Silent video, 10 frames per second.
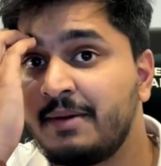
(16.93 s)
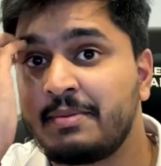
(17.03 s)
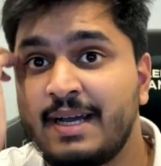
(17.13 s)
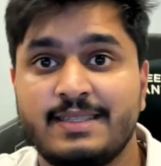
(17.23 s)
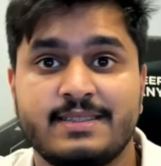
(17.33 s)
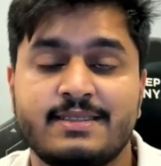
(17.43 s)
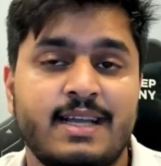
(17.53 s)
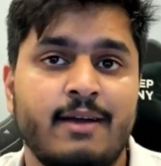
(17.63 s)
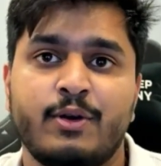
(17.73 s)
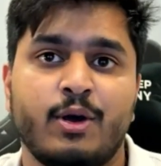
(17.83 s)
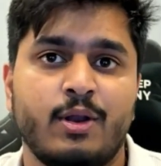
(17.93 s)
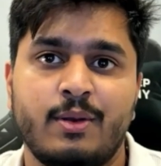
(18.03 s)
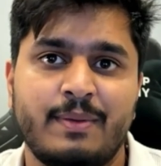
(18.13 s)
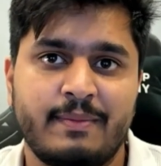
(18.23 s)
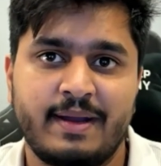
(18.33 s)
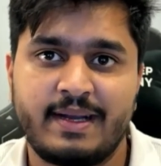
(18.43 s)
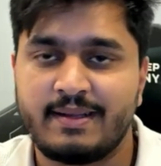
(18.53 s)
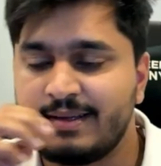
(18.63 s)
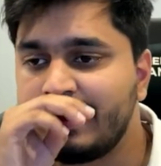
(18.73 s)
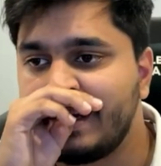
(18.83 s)
I just have it all on my mind,
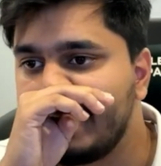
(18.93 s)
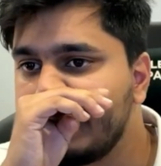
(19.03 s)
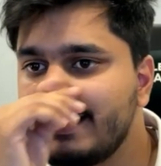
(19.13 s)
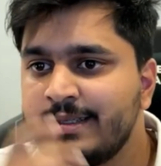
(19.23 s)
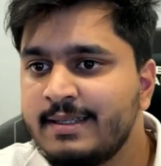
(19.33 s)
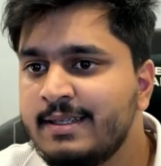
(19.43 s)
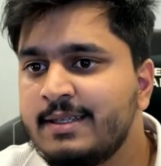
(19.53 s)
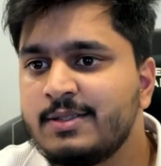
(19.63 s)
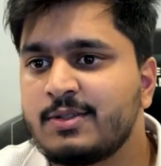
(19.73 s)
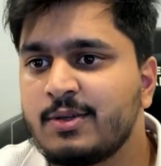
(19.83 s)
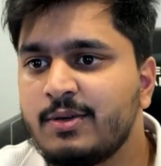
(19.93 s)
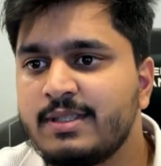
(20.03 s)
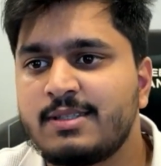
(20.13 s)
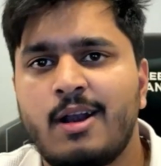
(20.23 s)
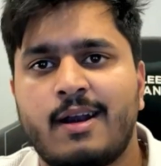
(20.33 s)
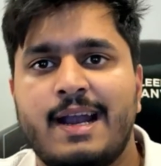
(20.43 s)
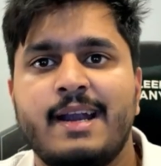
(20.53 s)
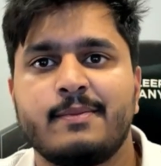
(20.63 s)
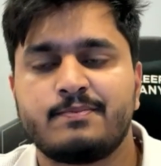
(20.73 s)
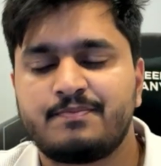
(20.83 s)
right? So it's all random.